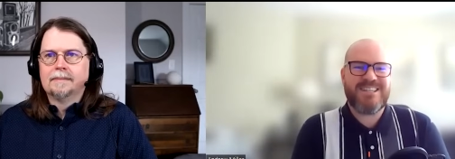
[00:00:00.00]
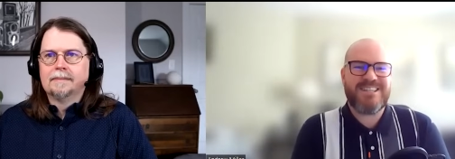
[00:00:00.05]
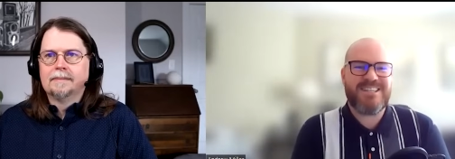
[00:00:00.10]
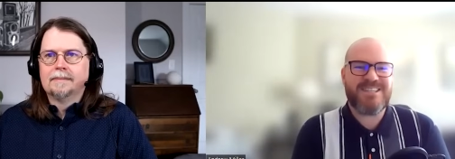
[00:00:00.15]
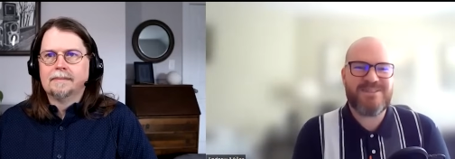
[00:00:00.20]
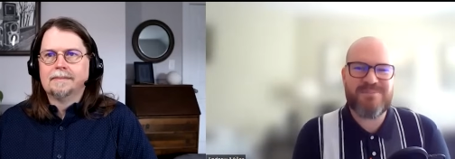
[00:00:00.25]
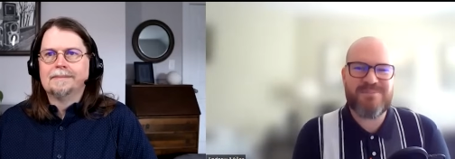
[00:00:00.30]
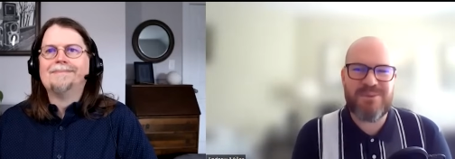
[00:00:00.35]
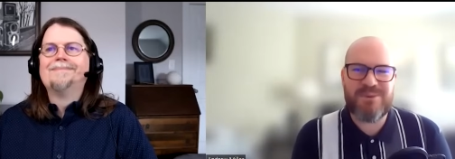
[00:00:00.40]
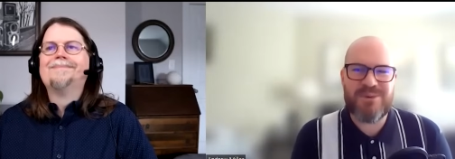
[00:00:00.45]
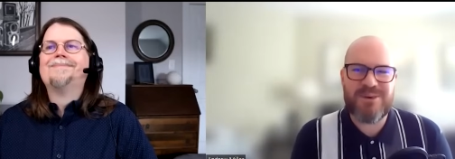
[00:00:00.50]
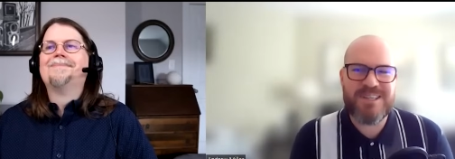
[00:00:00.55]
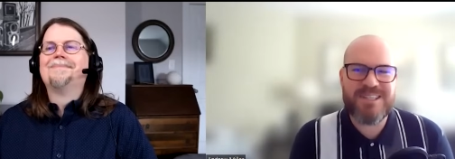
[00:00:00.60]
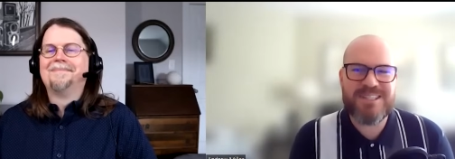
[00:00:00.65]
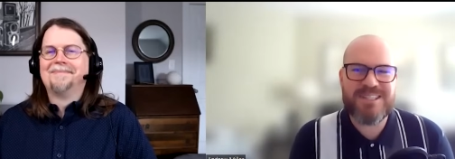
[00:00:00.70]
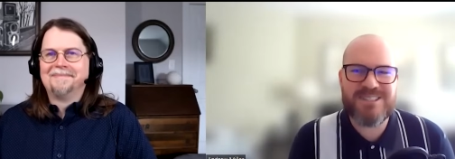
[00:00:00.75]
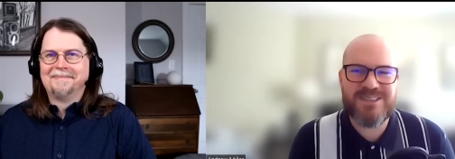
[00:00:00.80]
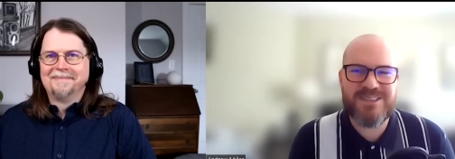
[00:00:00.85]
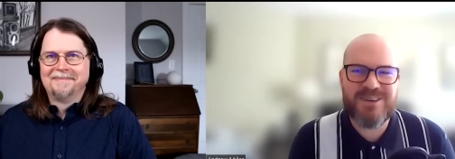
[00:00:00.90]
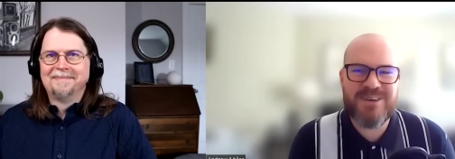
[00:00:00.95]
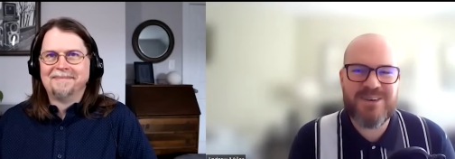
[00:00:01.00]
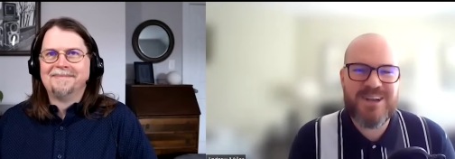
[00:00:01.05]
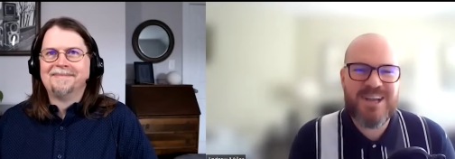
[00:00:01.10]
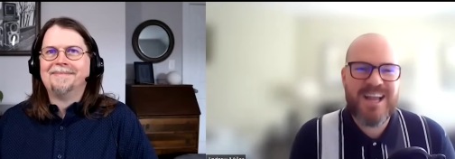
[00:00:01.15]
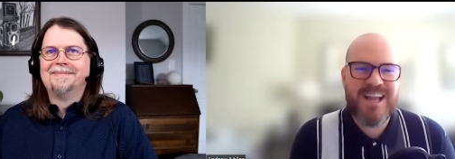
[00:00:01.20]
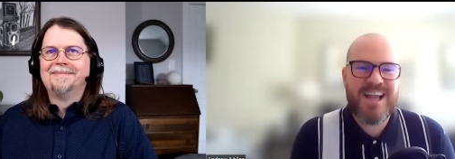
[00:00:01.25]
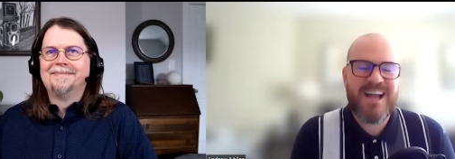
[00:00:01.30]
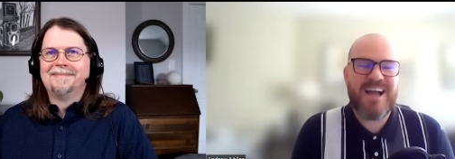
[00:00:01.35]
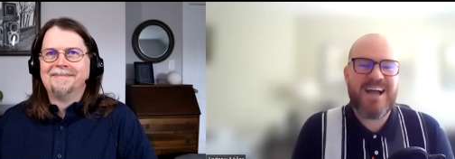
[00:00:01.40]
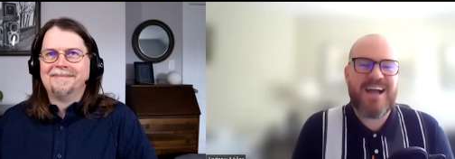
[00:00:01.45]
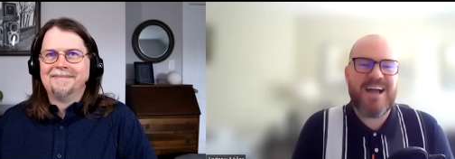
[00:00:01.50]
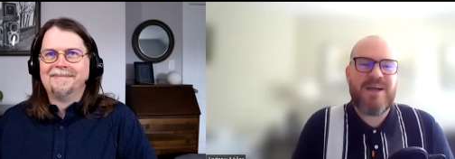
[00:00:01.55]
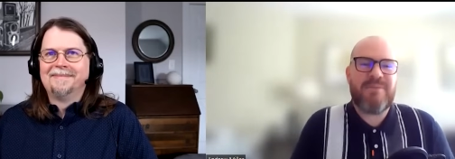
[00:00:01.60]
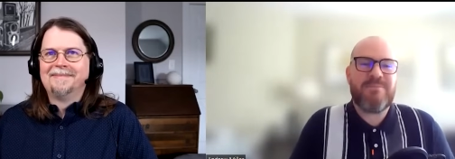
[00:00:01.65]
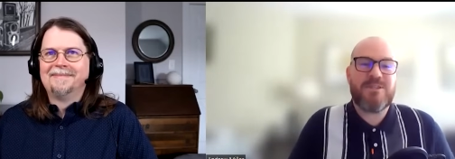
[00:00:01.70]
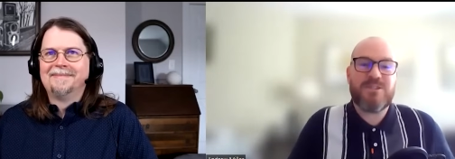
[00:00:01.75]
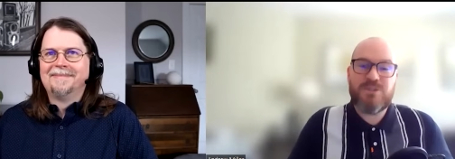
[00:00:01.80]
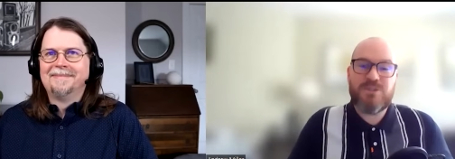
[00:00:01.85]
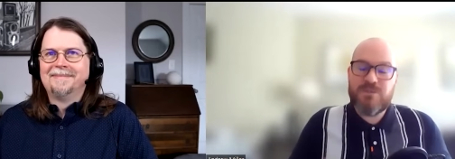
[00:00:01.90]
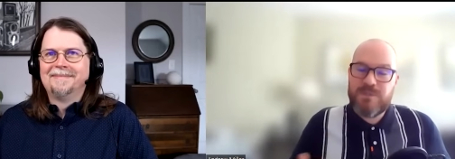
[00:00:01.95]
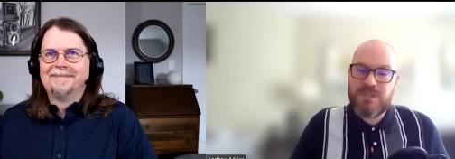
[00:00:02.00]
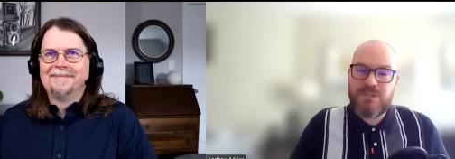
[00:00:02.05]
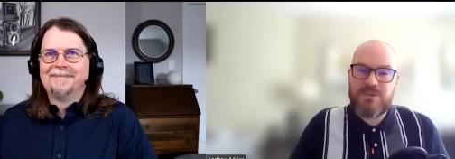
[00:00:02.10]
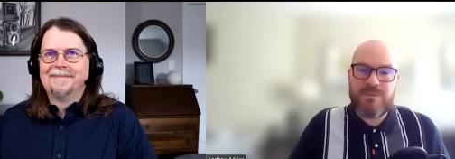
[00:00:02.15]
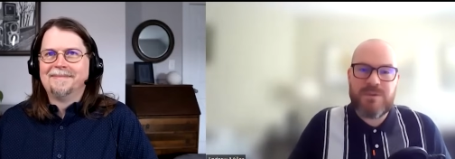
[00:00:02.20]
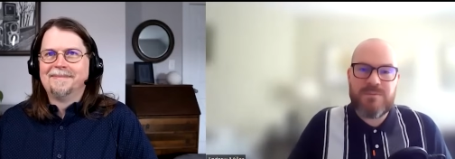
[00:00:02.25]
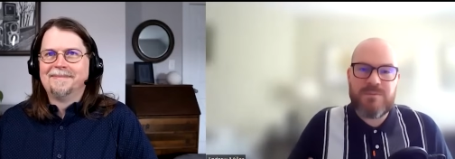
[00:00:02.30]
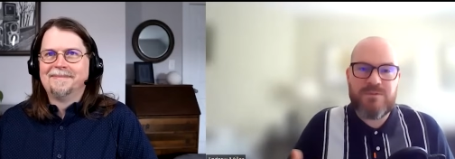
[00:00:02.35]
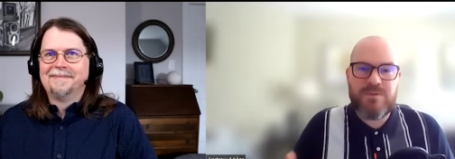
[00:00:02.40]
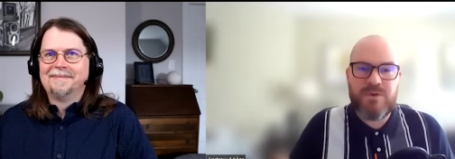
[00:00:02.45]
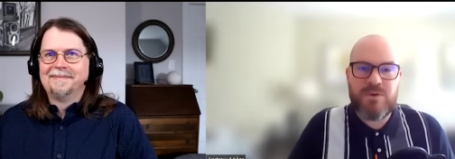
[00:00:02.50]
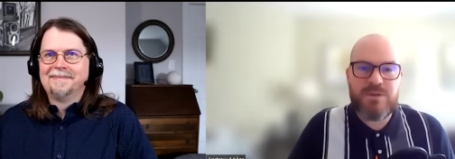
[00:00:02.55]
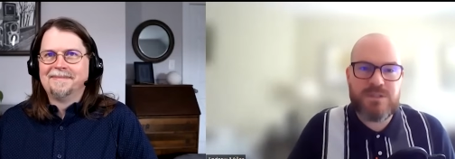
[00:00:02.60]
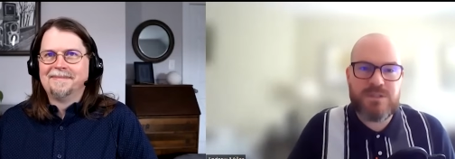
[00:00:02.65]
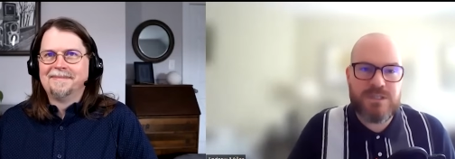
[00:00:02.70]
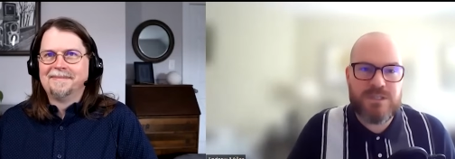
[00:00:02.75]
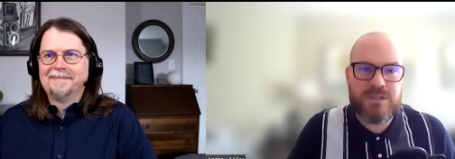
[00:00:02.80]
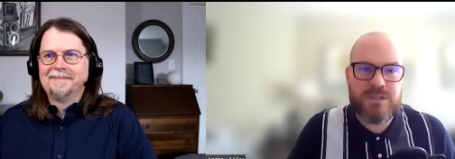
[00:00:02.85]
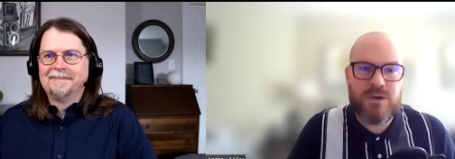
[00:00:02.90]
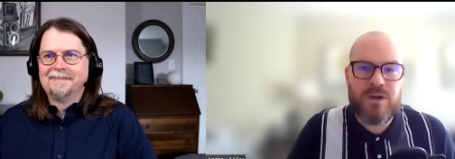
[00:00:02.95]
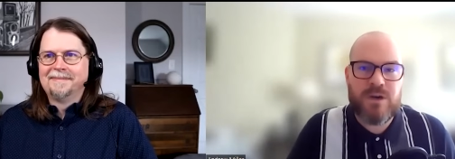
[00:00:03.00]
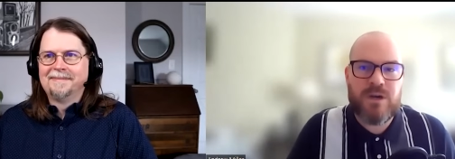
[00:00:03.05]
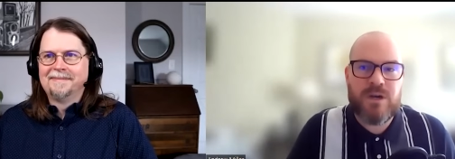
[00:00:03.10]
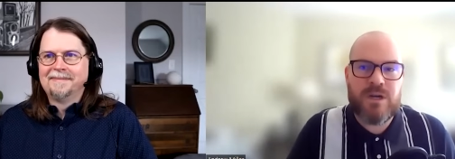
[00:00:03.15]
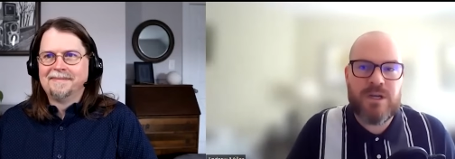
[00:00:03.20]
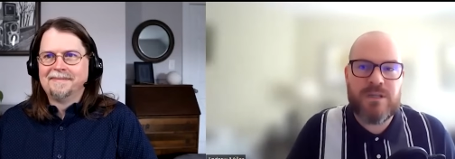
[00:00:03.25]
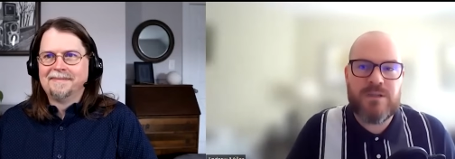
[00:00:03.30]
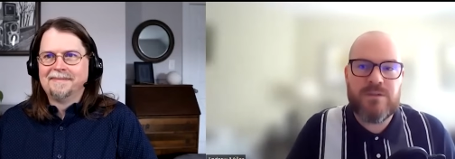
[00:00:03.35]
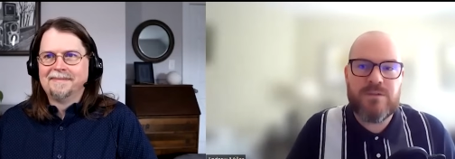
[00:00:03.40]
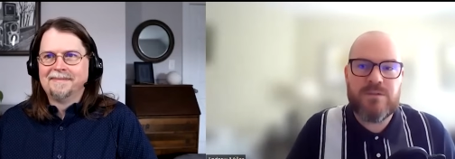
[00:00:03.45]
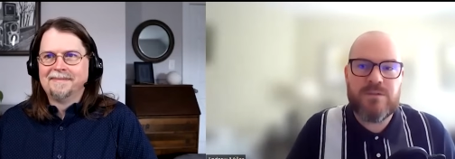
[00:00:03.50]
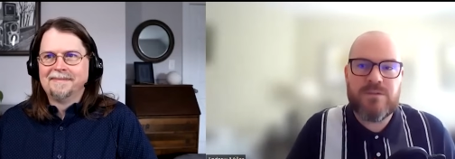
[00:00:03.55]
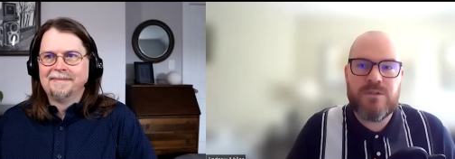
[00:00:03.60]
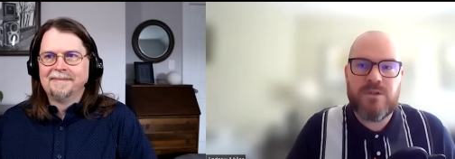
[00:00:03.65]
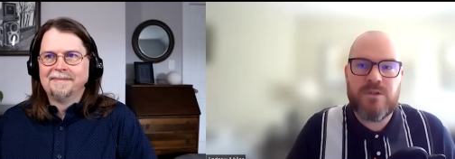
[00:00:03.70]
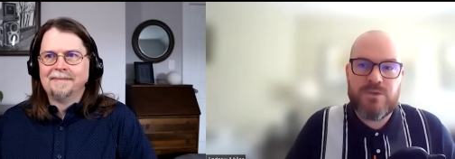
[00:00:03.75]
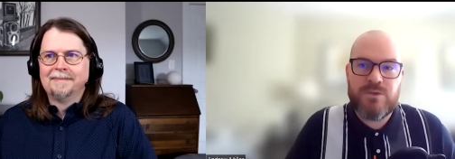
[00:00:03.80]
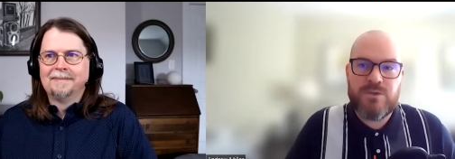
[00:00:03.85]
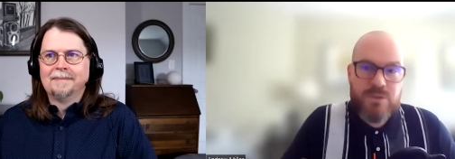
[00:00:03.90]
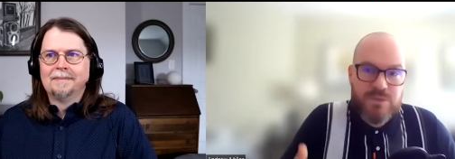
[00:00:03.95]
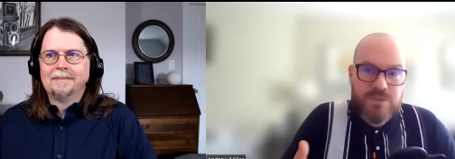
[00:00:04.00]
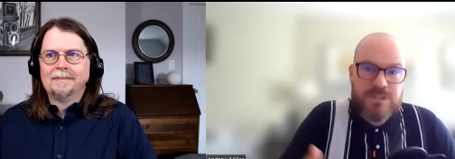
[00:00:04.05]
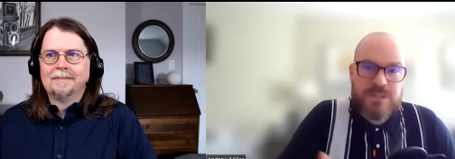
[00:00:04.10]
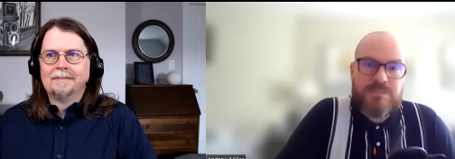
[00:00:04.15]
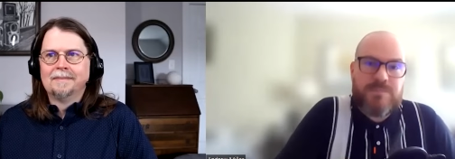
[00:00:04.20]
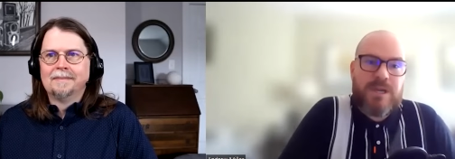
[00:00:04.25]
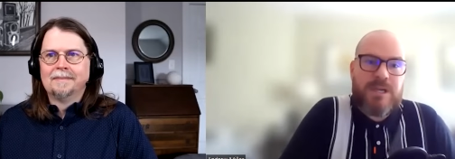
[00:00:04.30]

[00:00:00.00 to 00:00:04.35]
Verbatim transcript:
Speaker 1: at this point. So I'm assuming you might be focusing on, you know, using